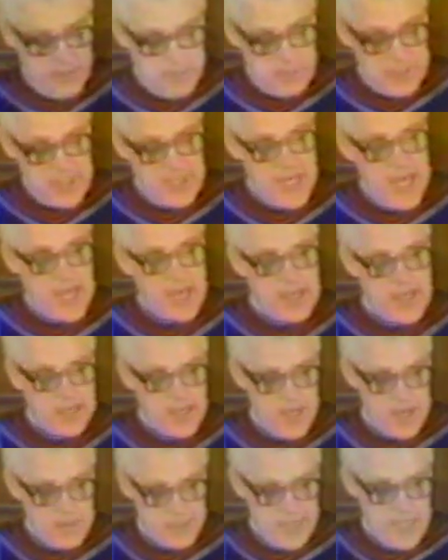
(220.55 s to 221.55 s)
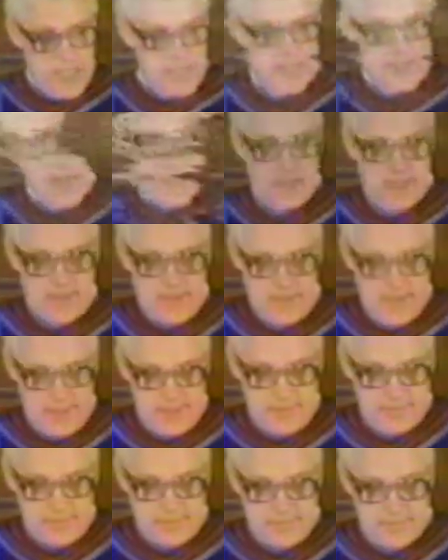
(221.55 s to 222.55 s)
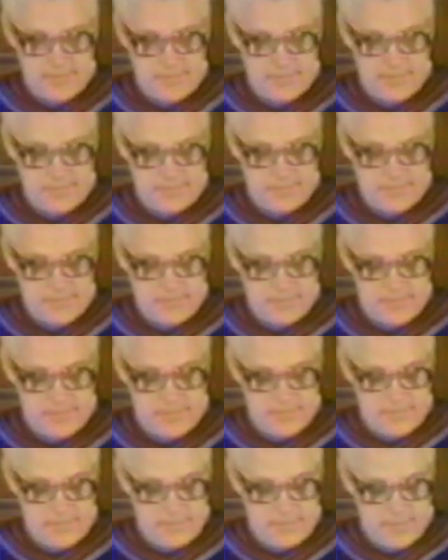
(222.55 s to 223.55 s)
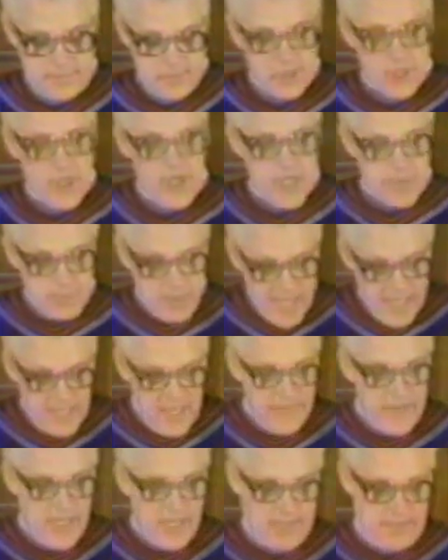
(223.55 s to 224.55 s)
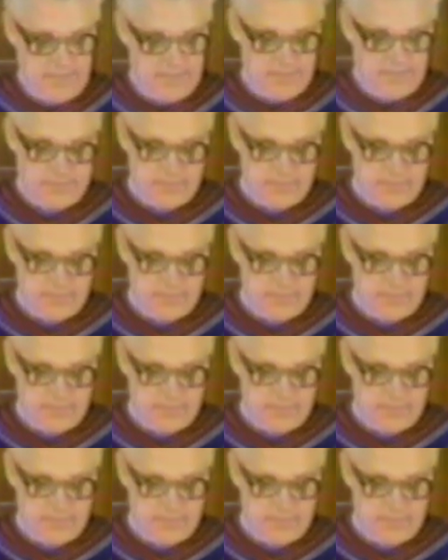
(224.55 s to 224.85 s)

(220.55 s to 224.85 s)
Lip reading: But now you've got to really start to learn it. Learn it by living it.